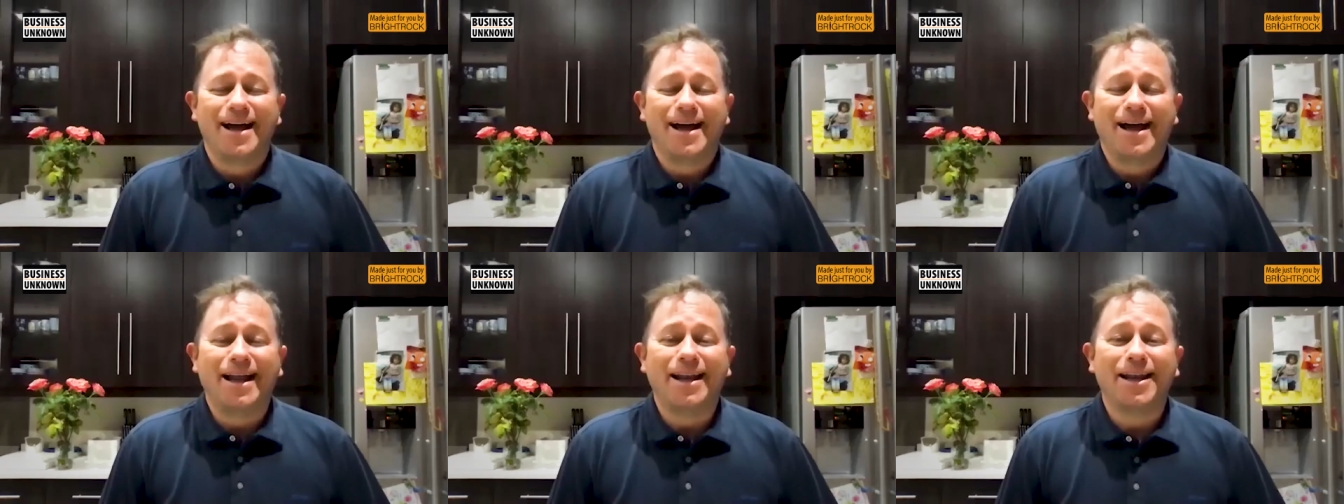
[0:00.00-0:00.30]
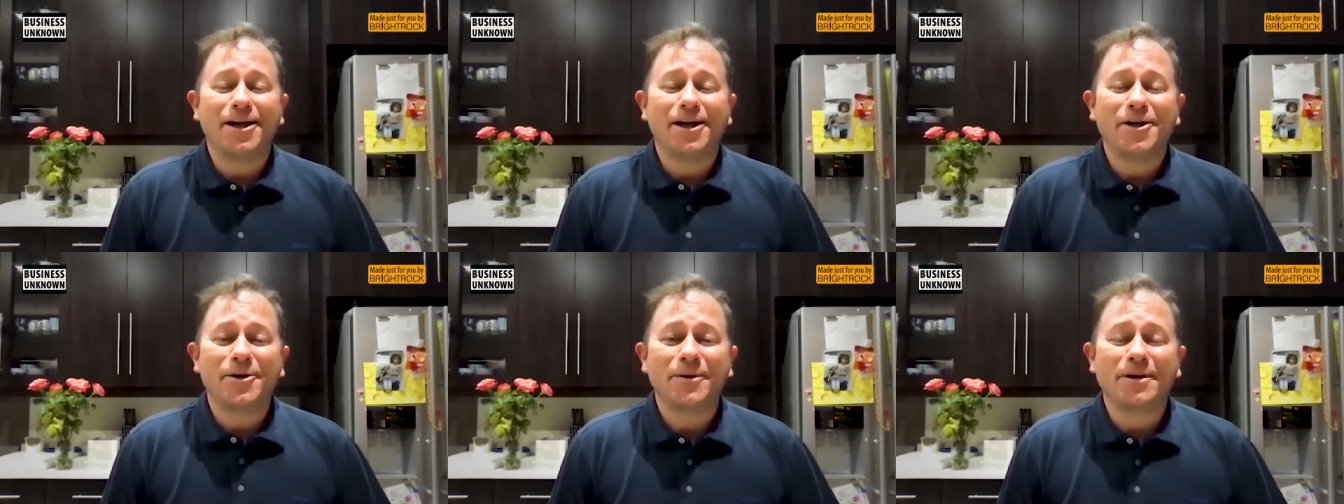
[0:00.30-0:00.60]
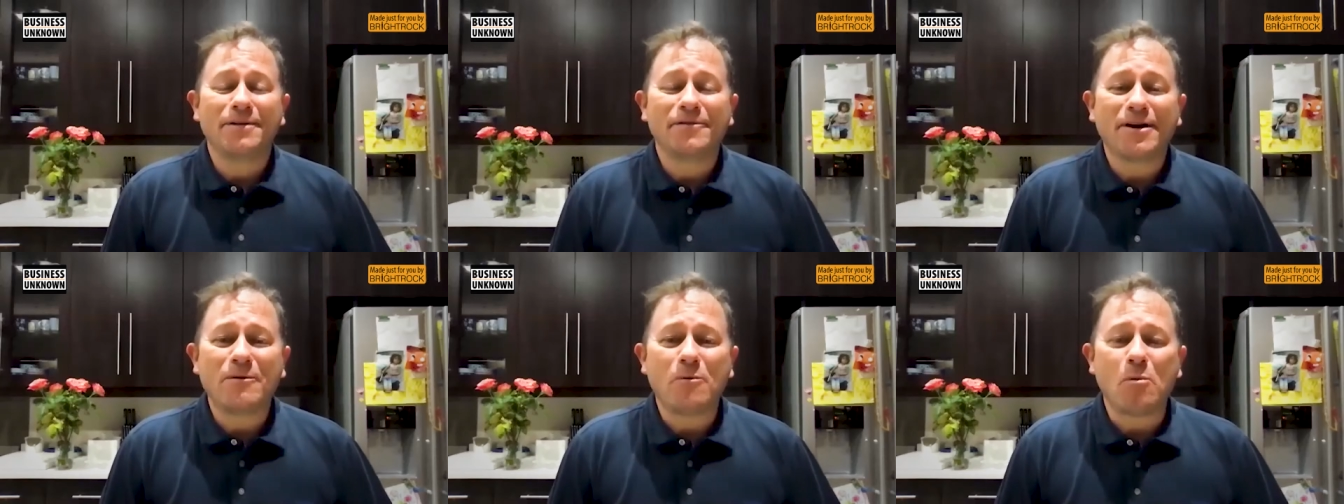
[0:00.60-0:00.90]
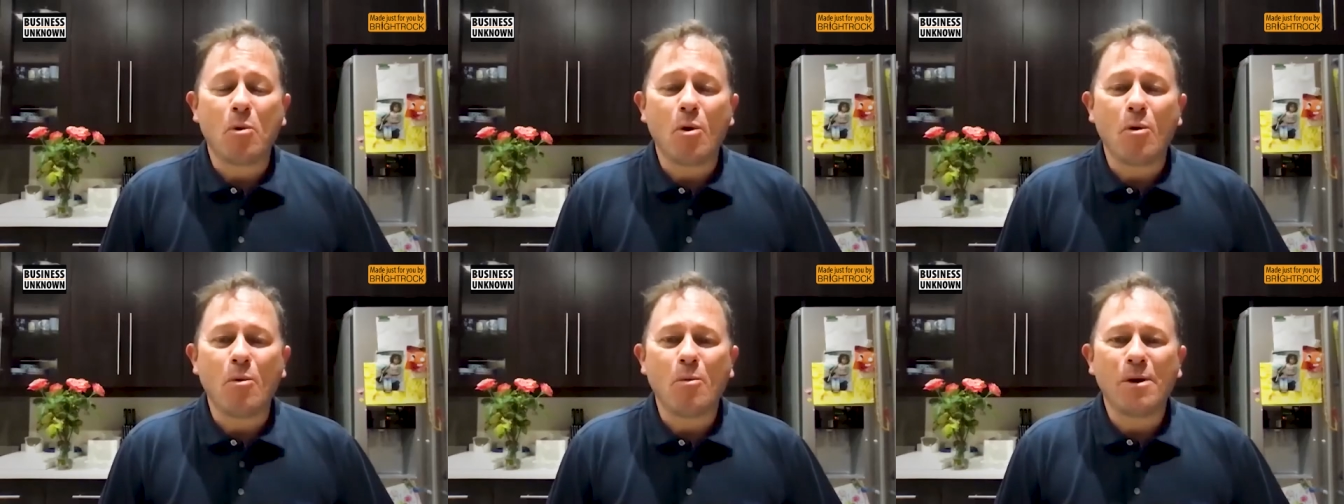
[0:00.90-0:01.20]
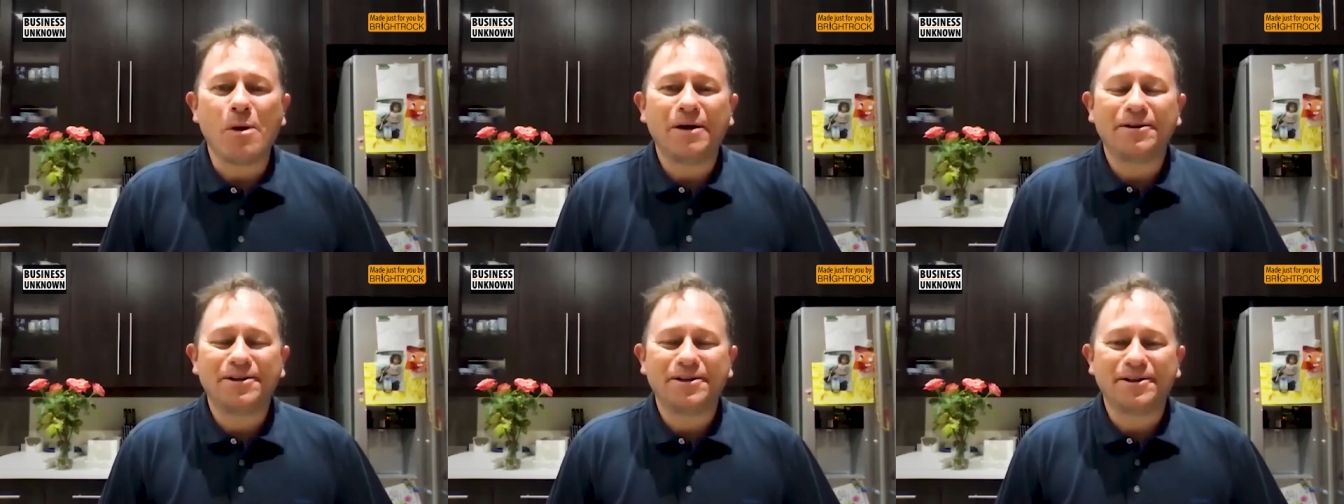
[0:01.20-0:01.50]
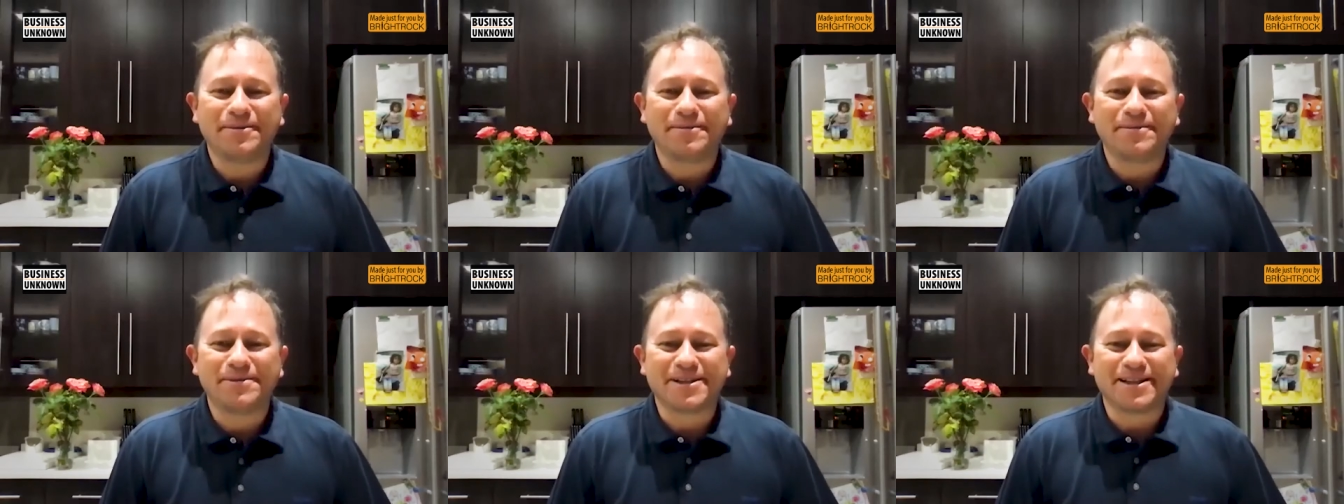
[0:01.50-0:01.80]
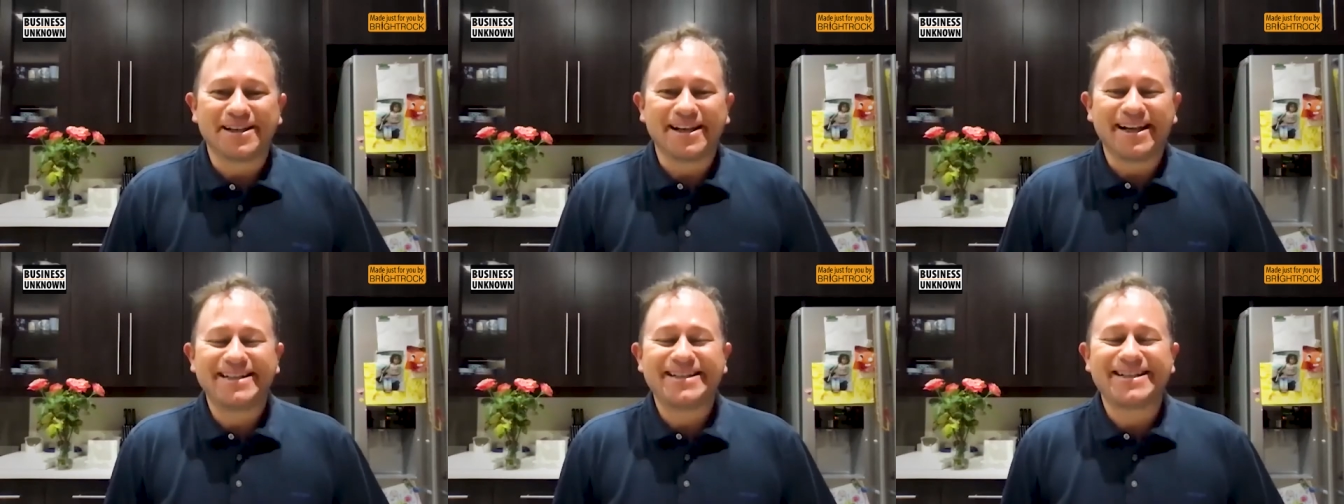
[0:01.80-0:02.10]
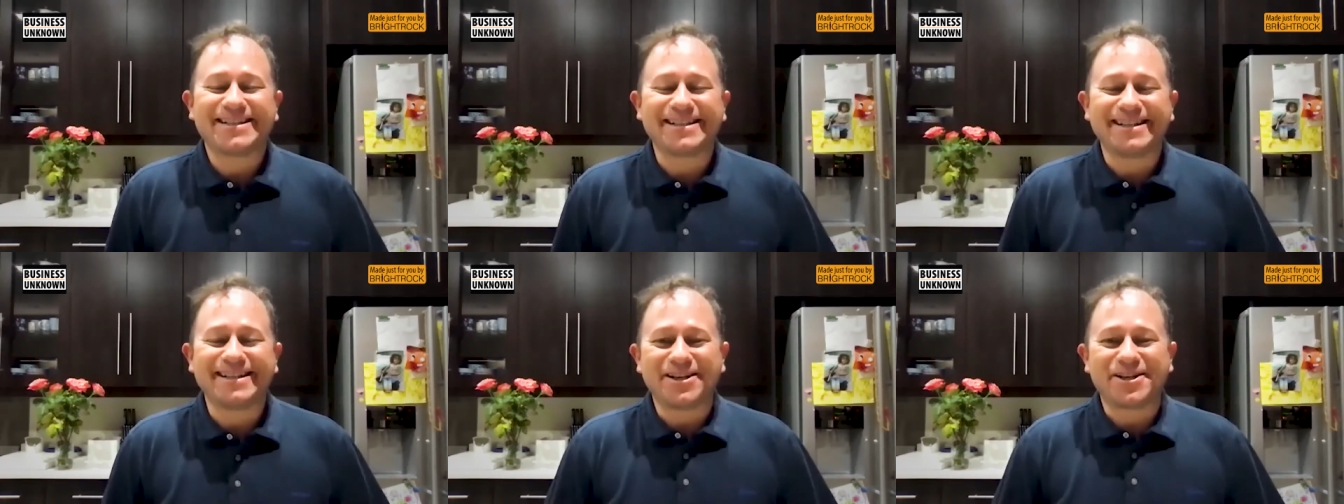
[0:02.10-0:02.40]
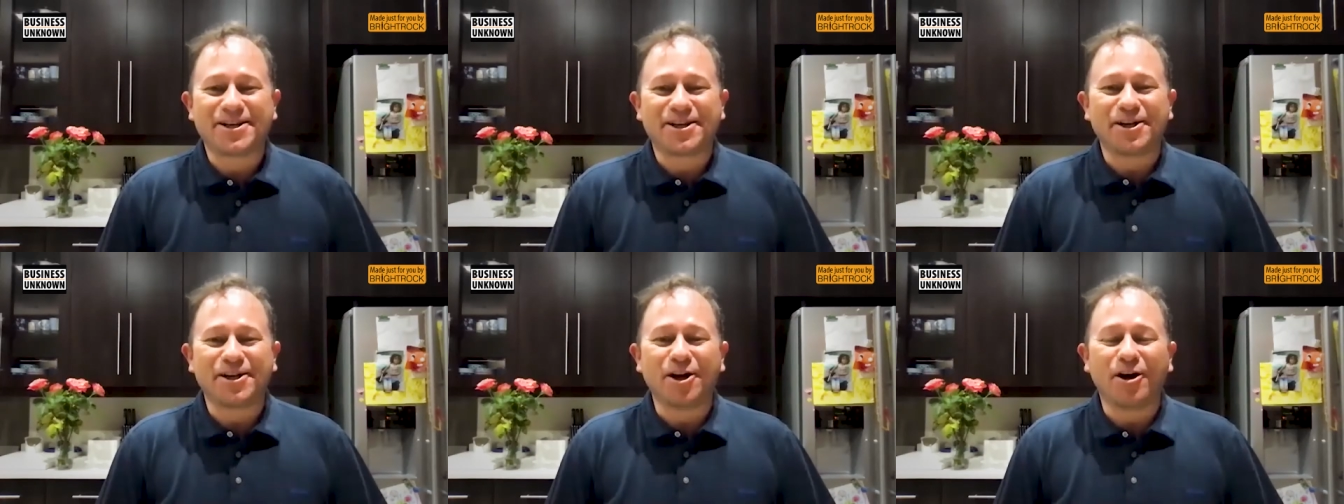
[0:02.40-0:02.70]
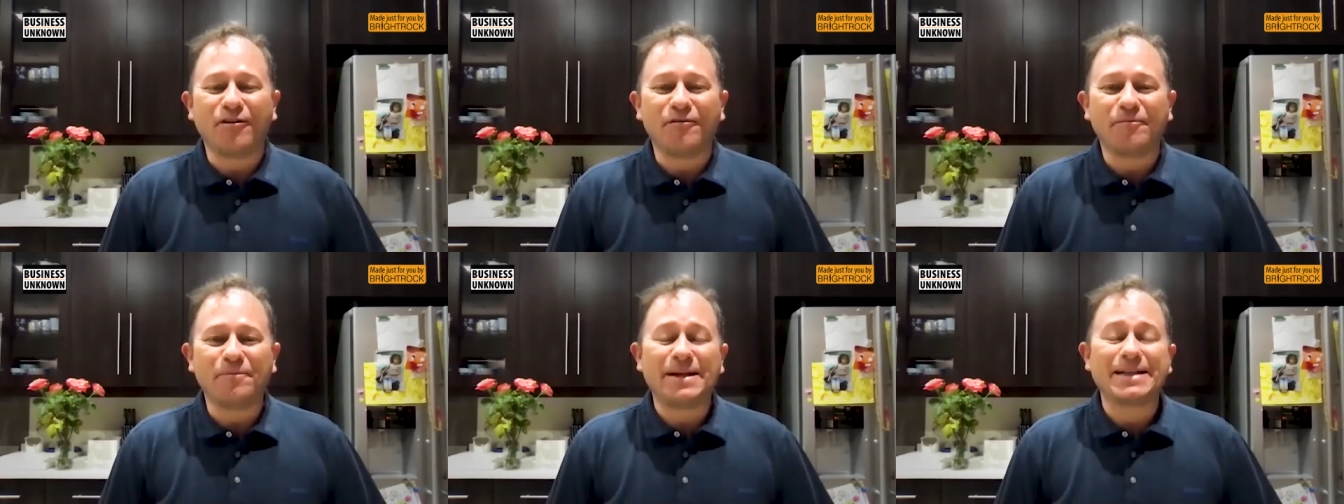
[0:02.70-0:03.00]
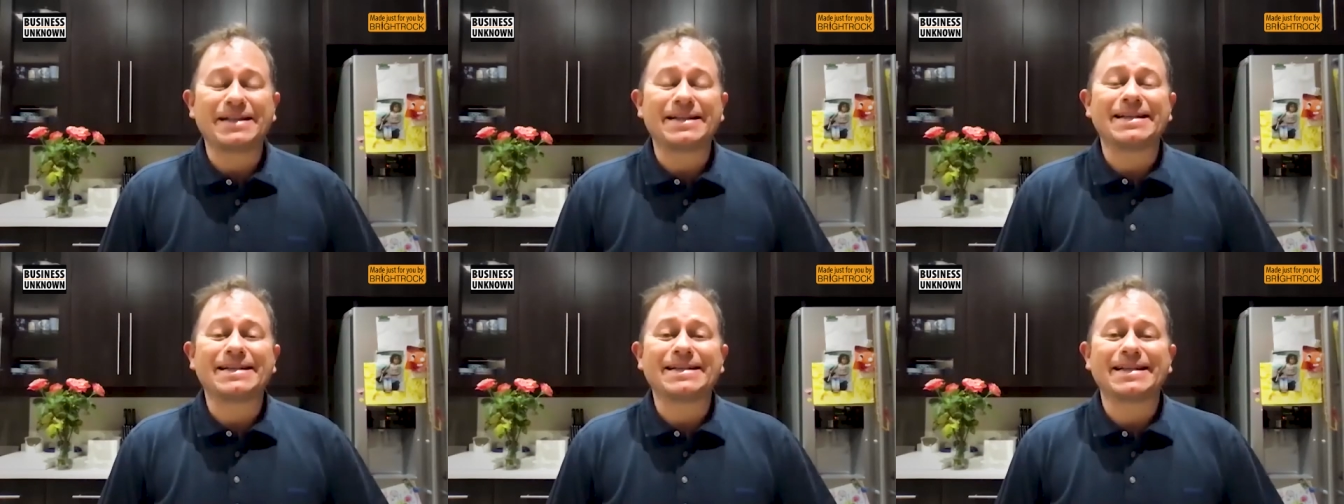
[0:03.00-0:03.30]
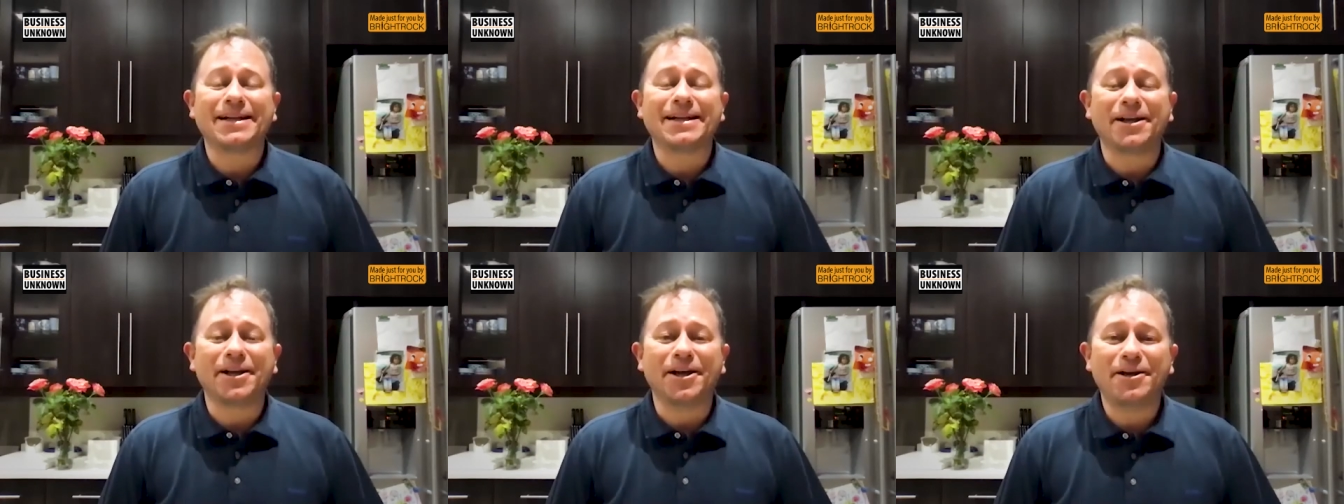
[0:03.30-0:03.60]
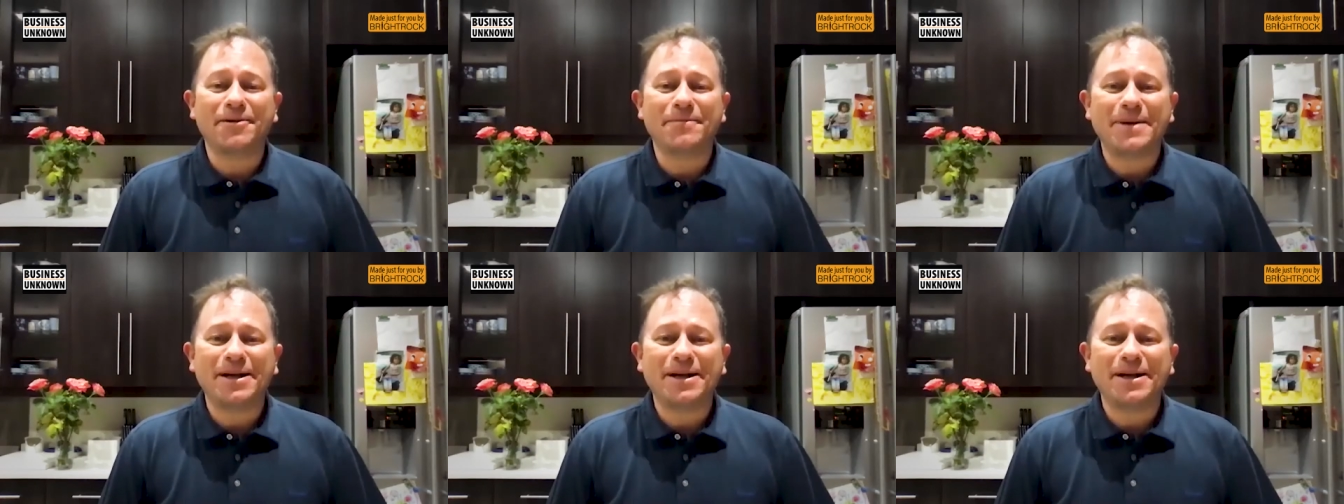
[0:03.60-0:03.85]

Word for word: Hello, and a very warm welcome to the latest edition of Business Unknown,